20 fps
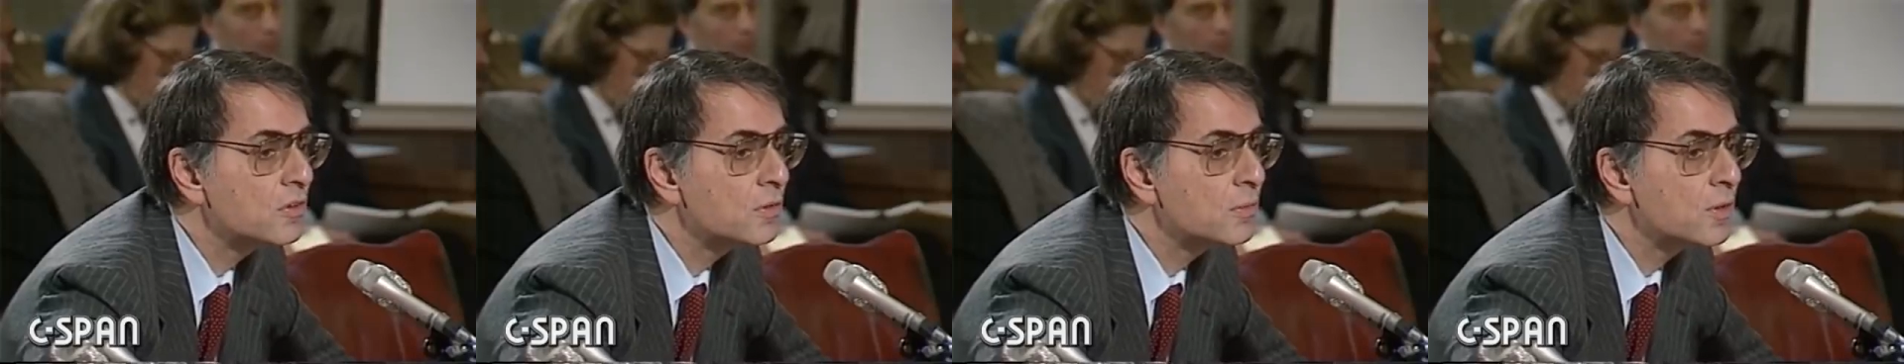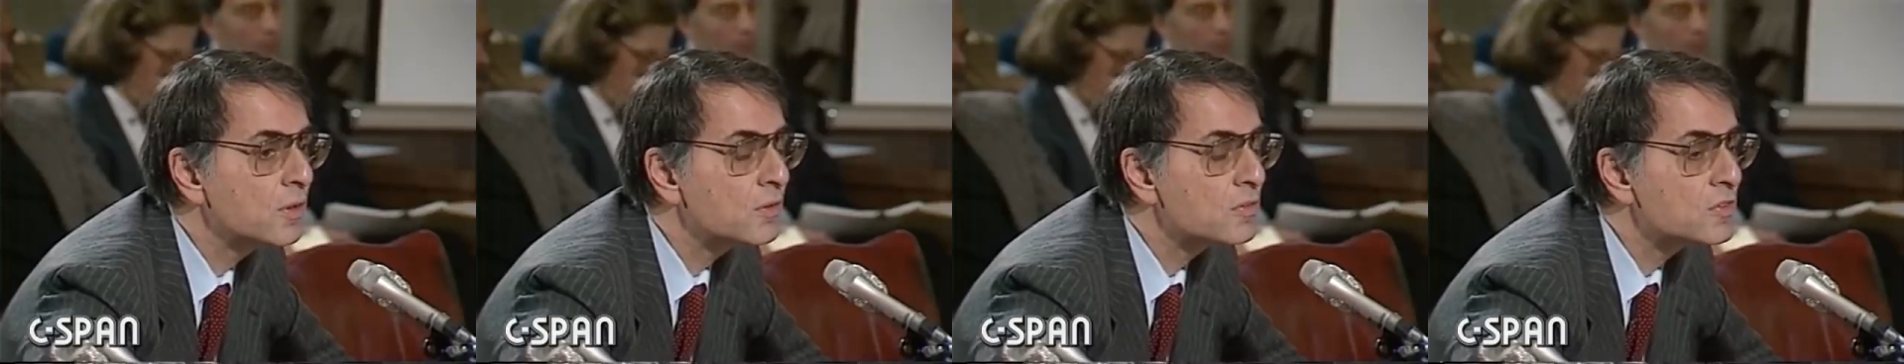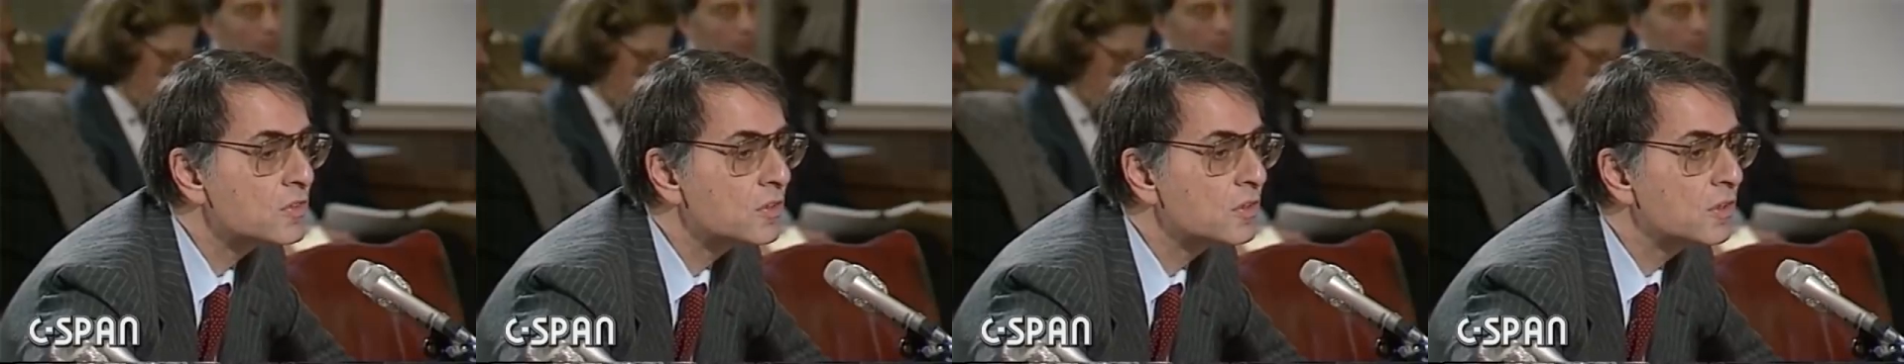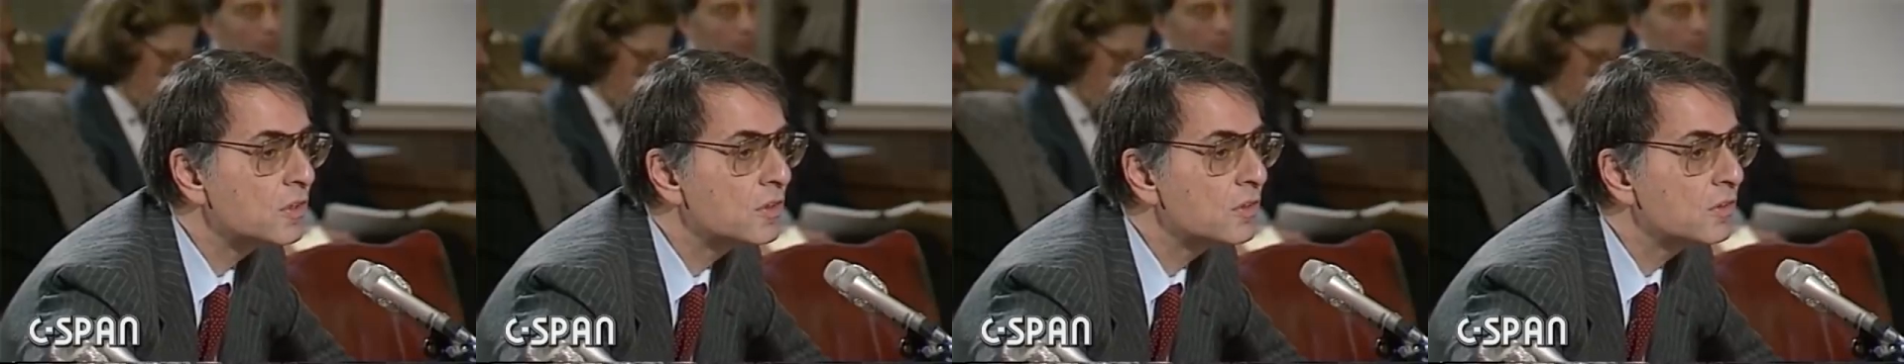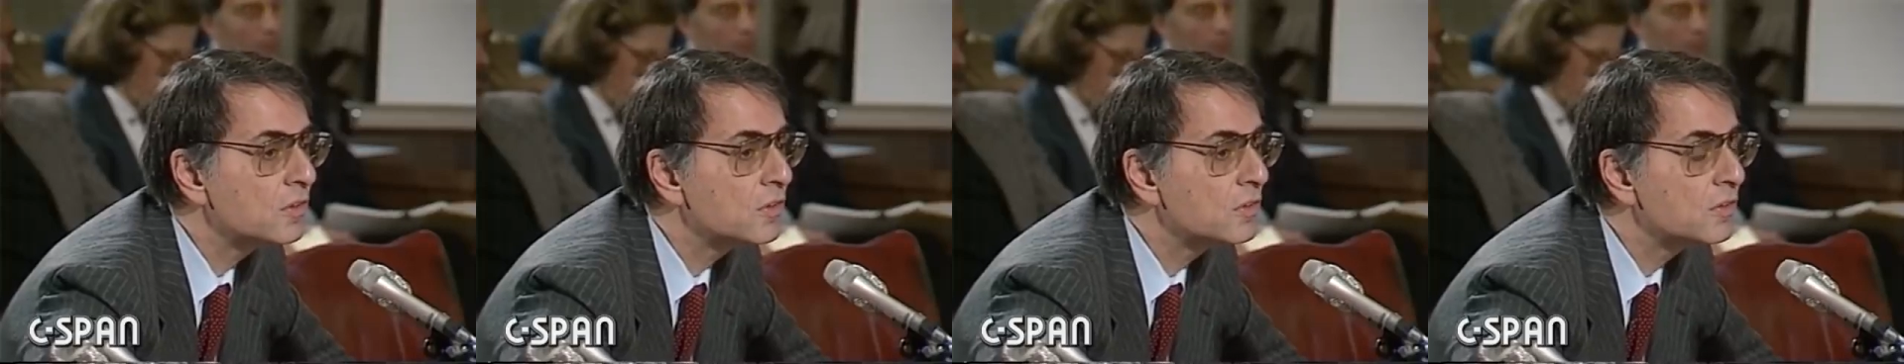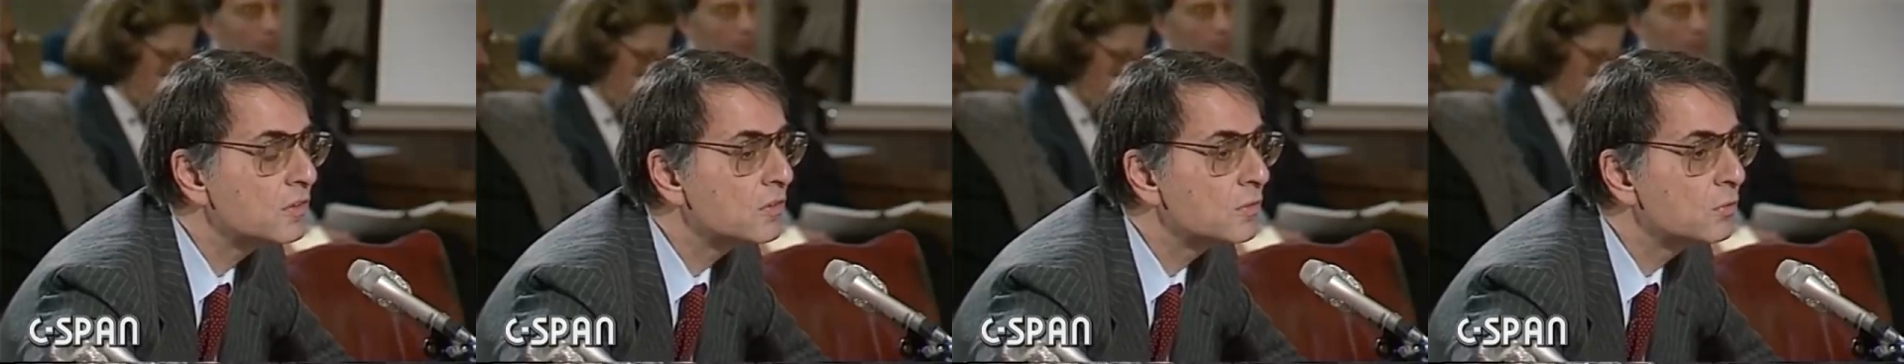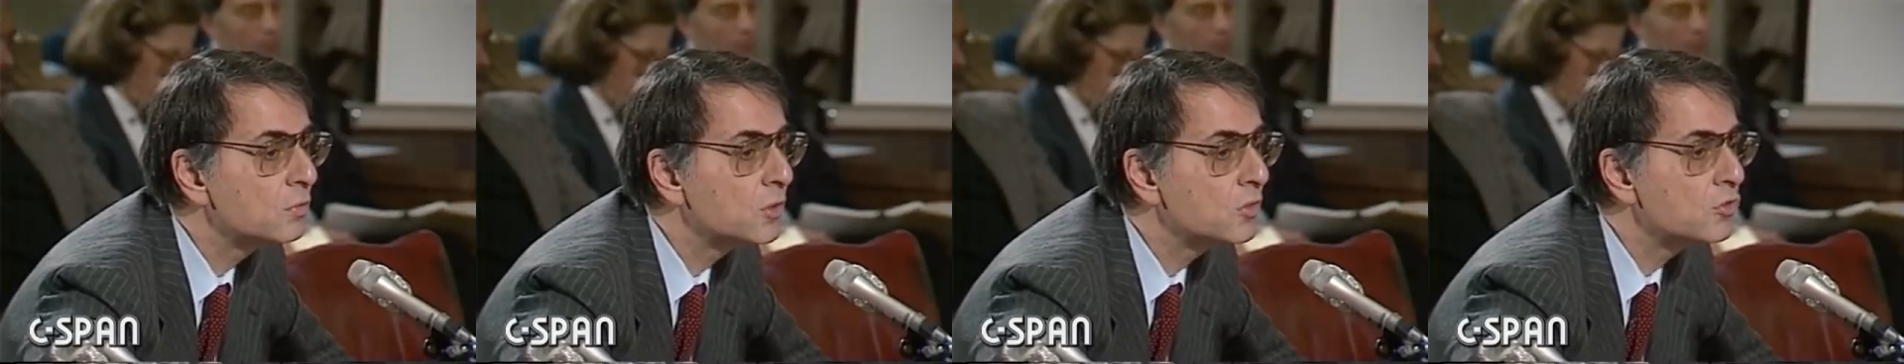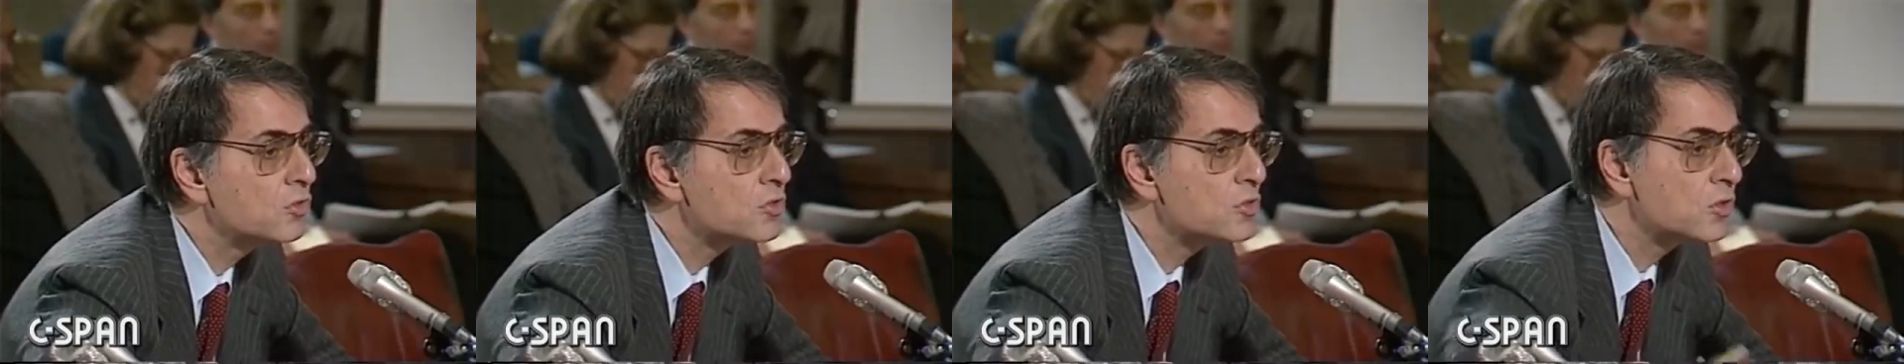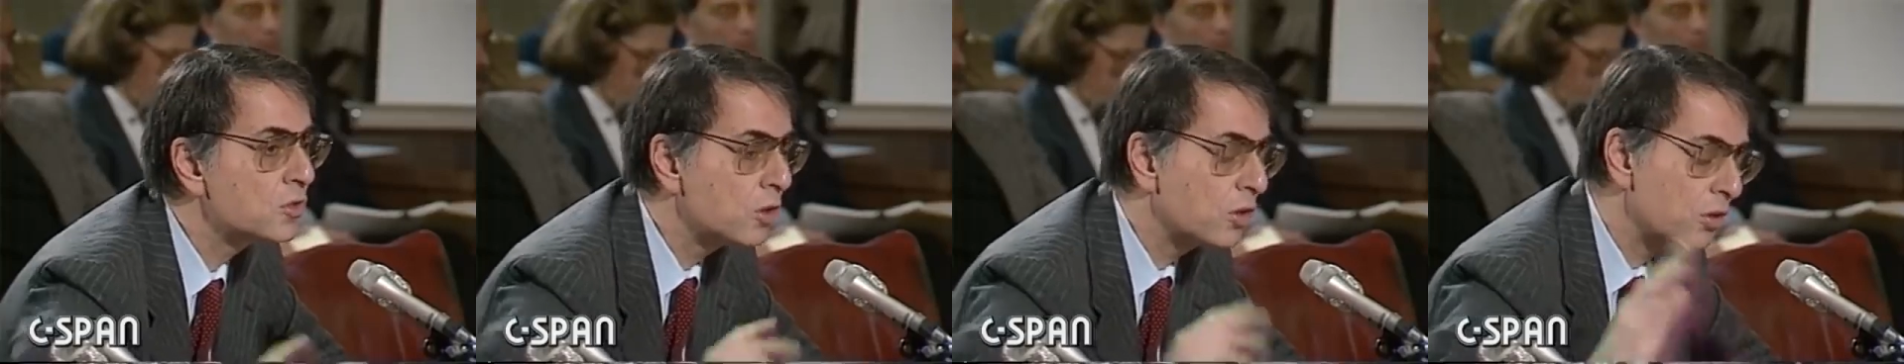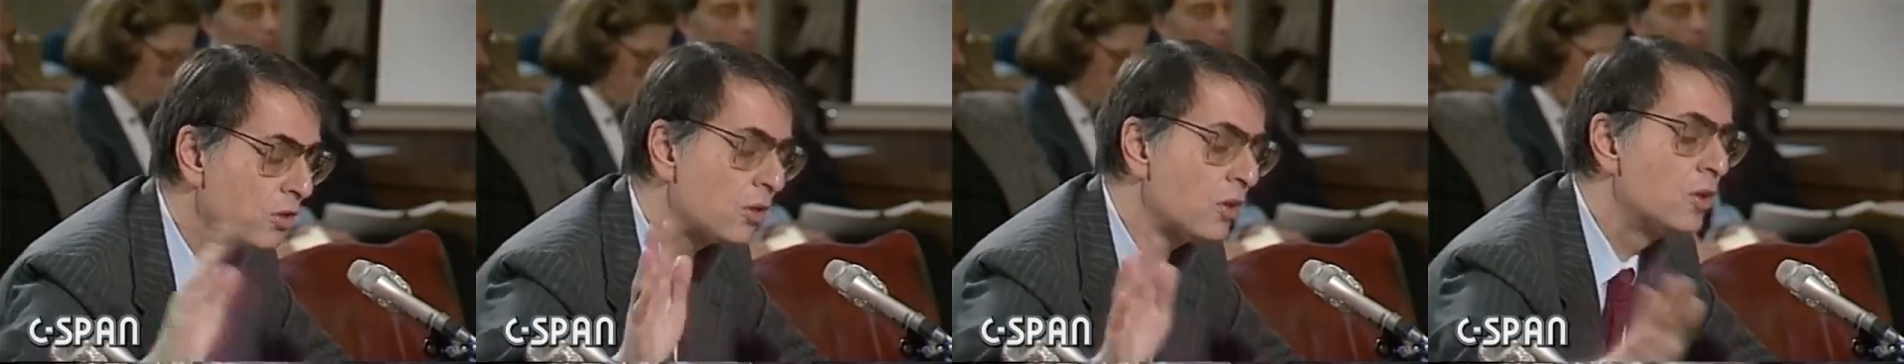the amount of sunlight that reaches
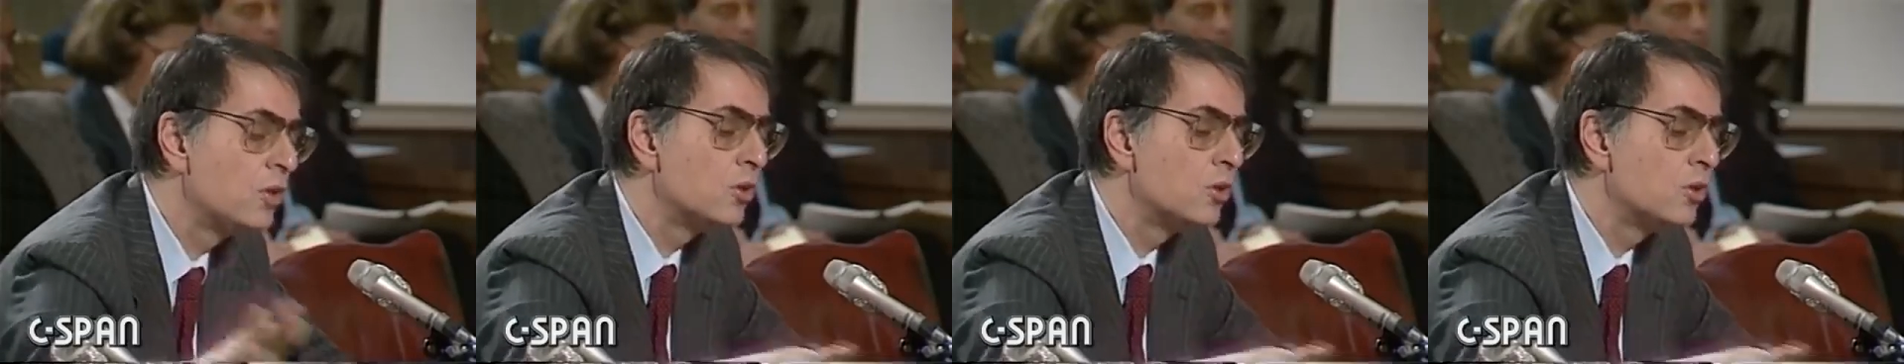the Earth